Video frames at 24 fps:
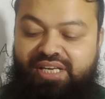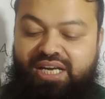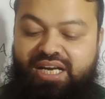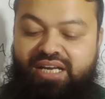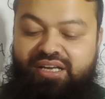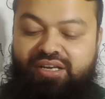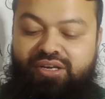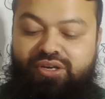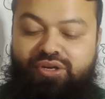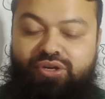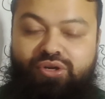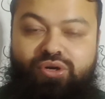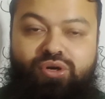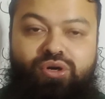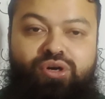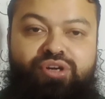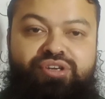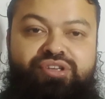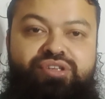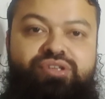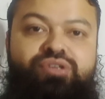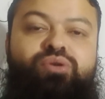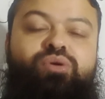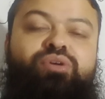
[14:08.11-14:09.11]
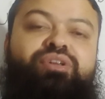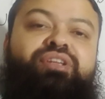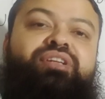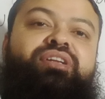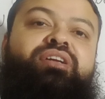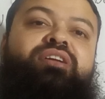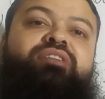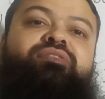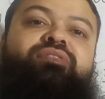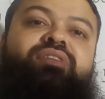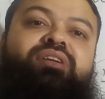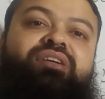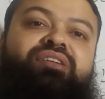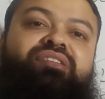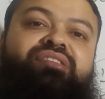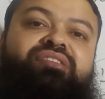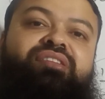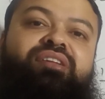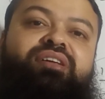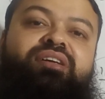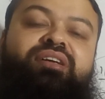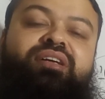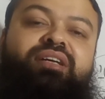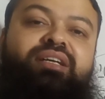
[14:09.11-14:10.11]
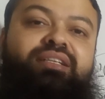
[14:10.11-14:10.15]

are not known in advance.